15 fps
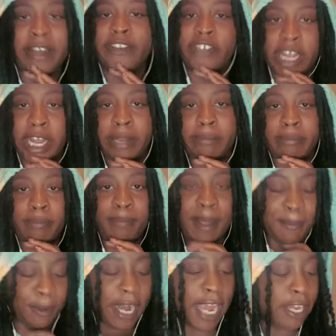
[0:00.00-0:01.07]
shit.
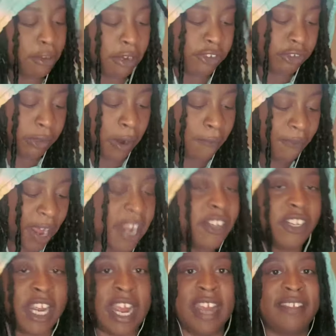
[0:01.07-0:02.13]
People like you because you don't fake
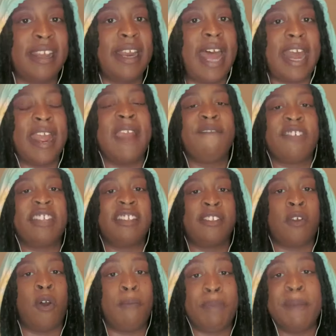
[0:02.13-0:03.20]
shit. It's a lot of emphasis
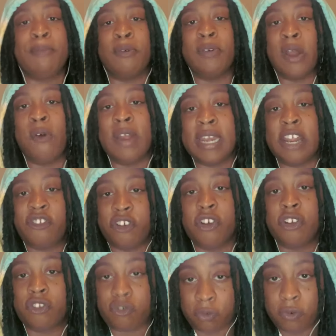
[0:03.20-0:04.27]
on people knowing that you're the
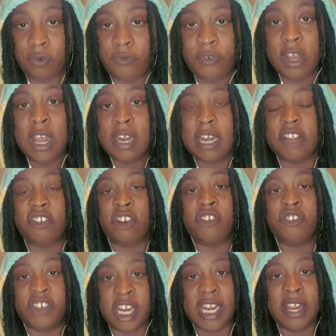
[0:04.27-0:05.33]
truth, that you're
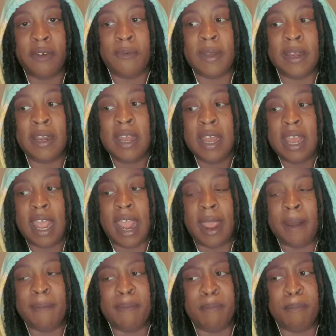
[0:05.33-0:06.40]
genuine.
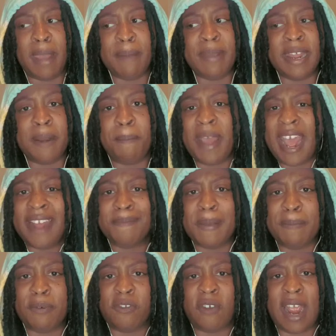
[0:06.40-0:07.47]
And maybe in the past,
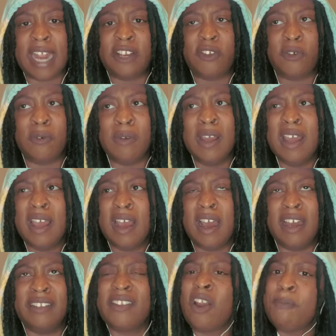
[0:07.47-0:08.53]
people try to
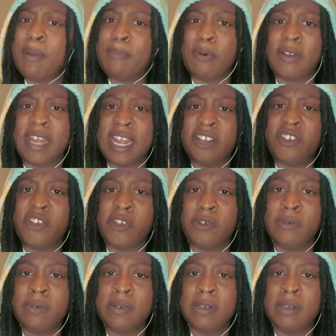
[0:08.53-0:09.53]
turn people against you.